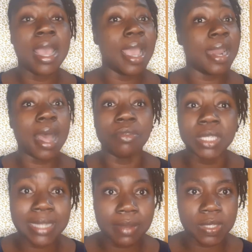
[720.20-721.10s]
and I'll
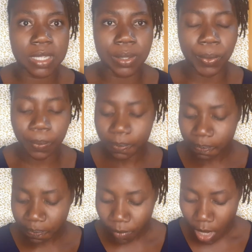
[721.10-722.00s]
reach out to you.
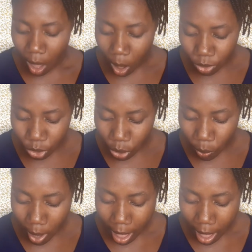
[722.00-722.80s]
Also,